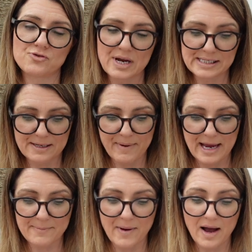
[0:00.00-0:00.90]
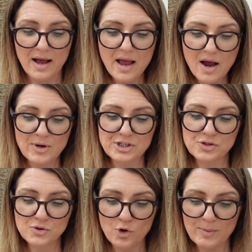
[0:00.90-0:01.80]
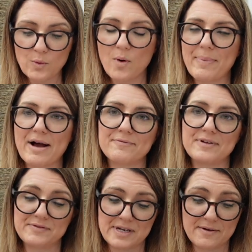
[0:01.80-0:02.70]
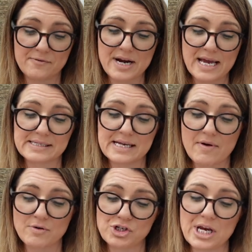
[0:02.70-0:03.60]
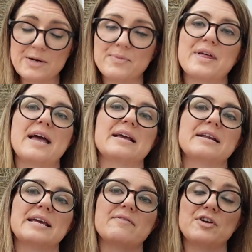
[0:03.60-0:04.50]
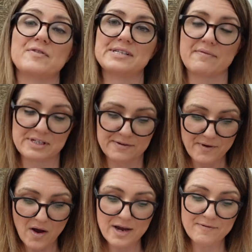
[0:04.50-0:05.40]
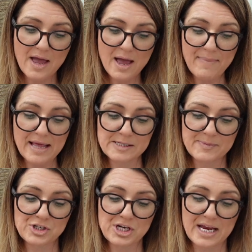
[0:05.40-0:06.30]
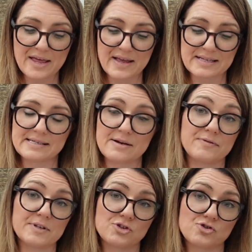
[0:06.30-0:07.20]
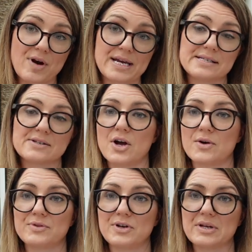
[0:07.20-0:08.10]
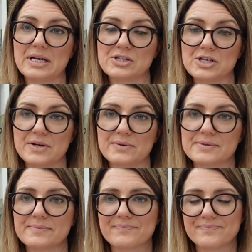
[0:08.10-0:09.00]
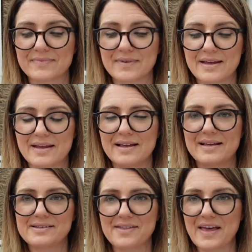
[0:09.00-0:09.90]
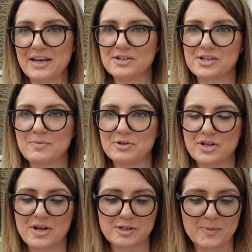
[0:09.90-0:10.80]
tracing paper, which is normally £1.50 for an A0 sheet, but they're going to give it you for 75 pence per sheet, and that's Selfless Trace code that you need to use. So thank you so much to those